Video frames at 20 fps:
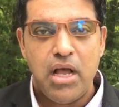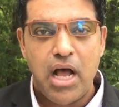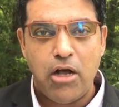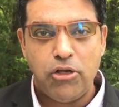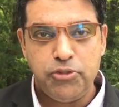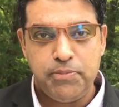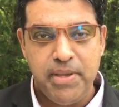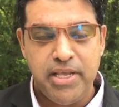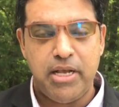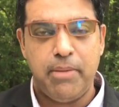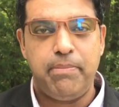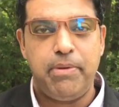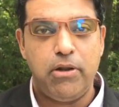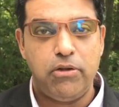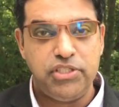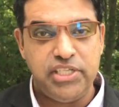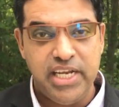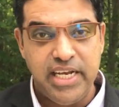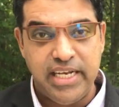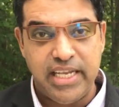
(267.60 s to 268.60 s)
House Speaker
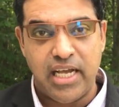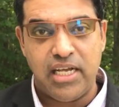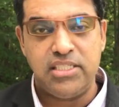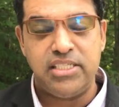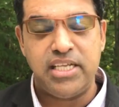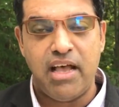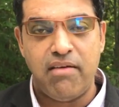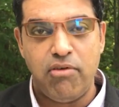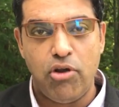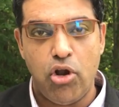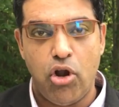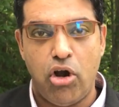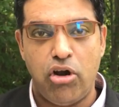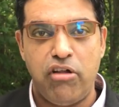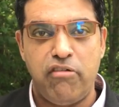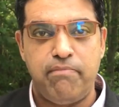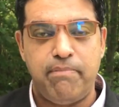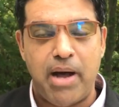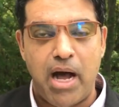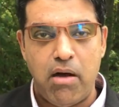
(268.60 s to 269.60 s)
Pelosi does have a lot
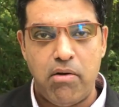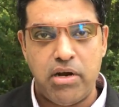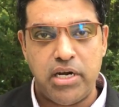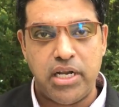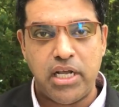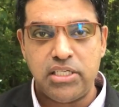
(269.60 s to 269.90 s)
of power,